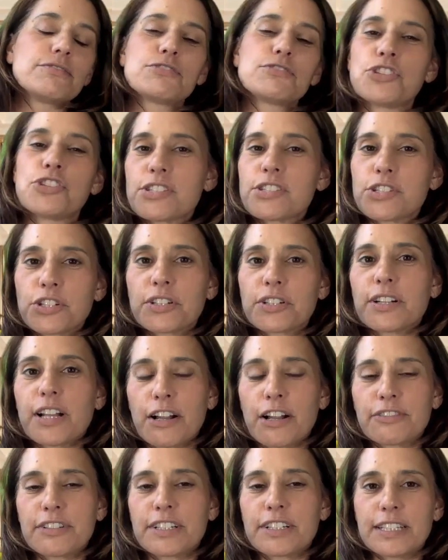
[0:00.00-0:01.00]
just your
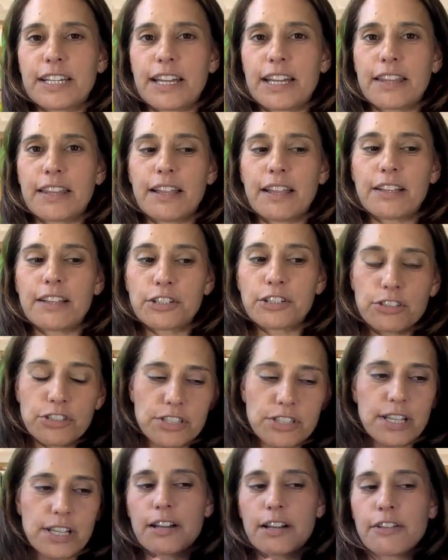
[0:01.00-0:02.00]
everyday that you're
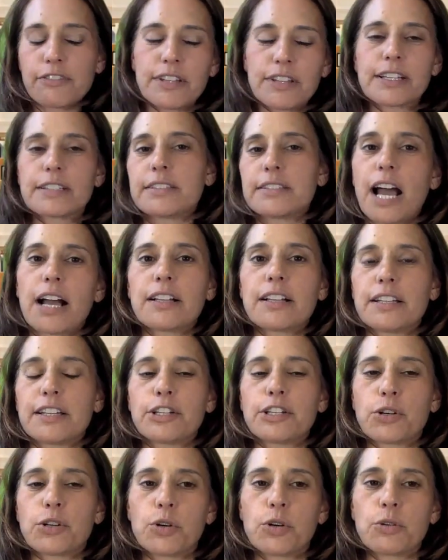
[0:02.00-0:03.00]
just kind of like
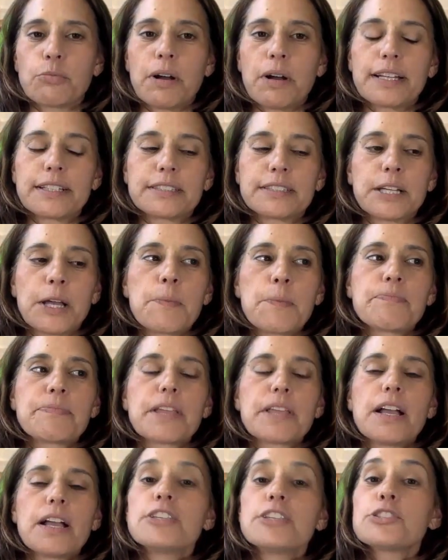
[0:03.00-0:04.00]
tackling your own mind.
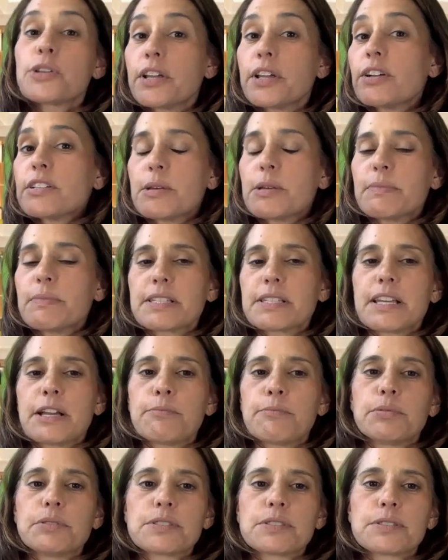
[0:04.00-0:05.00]
So here are some
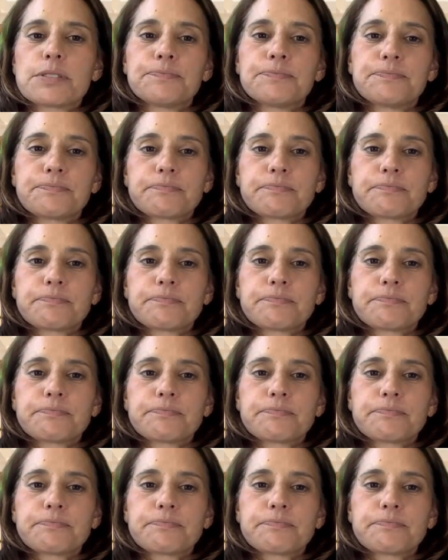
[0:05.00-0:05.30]
examples.